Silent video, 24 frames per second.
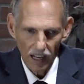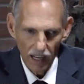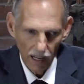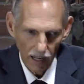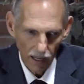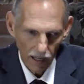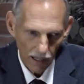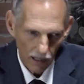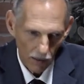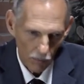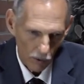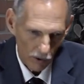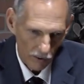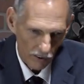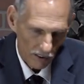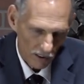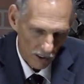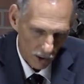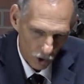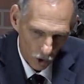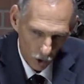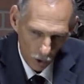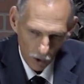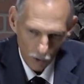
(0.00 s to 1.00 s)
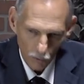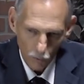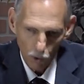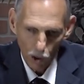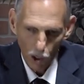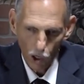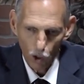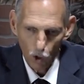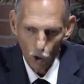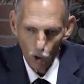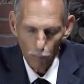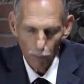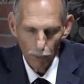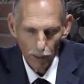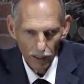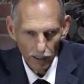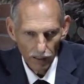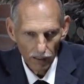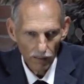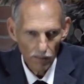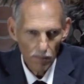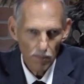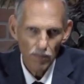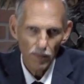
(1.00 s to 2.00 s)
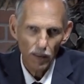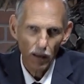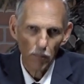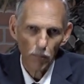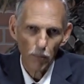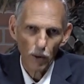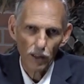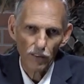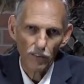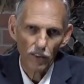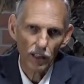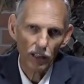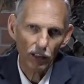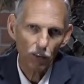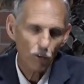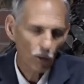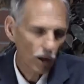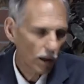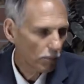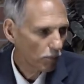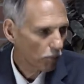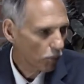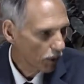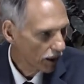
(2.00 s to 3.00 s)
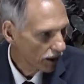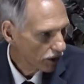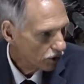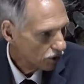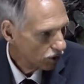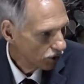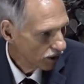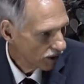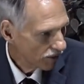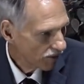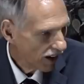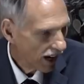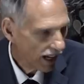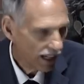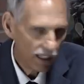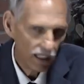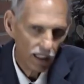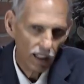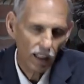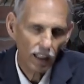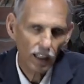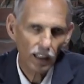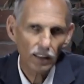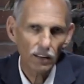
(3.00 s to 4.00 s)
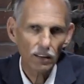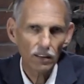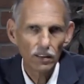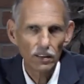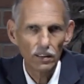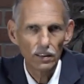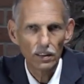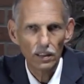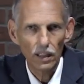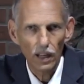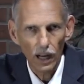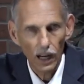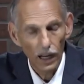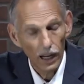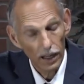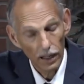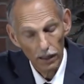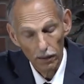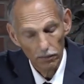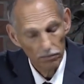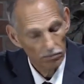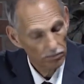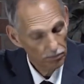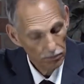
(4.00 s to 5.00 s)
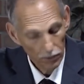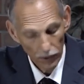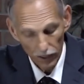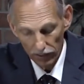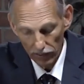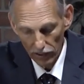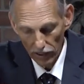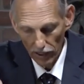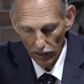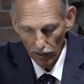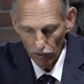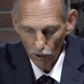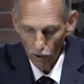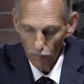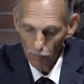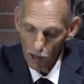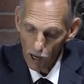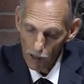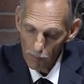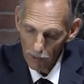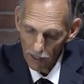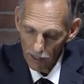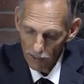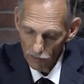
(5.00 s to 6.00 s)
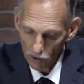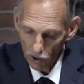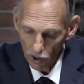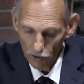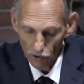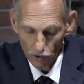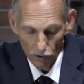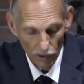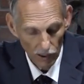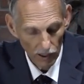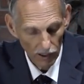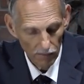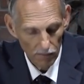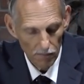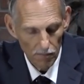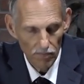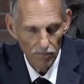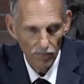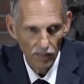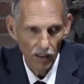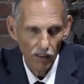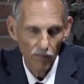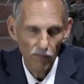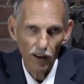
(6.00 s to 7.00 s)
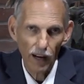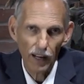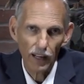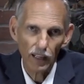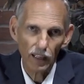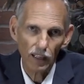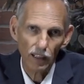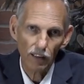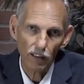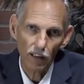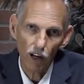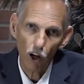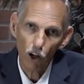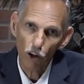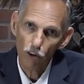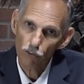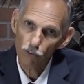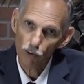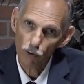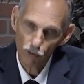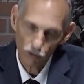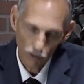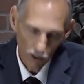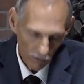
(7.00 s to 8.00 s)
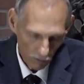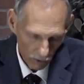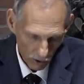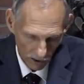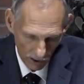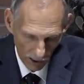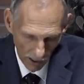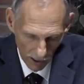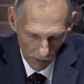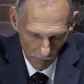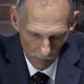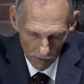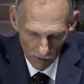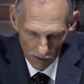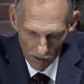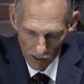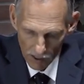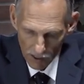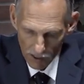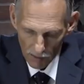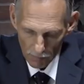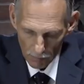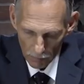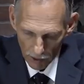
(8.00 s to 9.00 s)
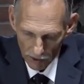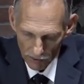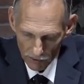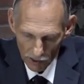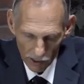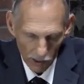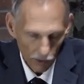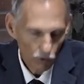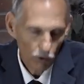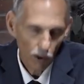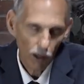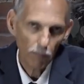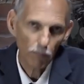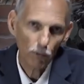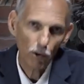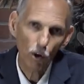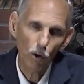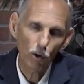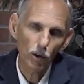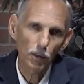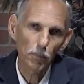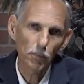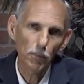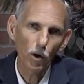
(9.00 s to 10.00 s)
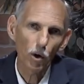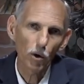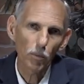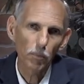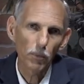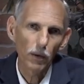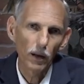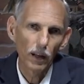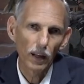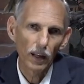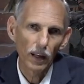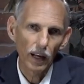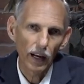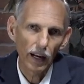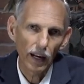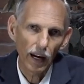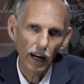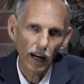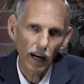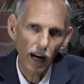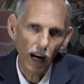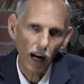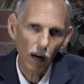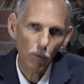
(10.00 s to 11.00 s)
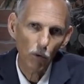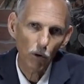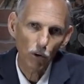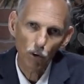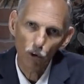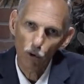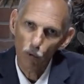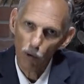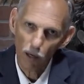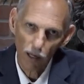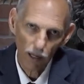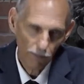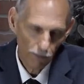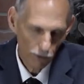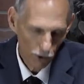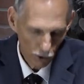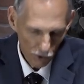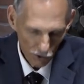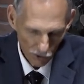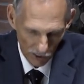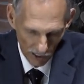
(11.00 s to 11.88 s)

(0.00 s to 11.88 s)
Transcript: The doors were all open. President Trump went to the Vatican. President Obama has gone to the Vatican also several times. President Trump told the Pope, I will do whatever you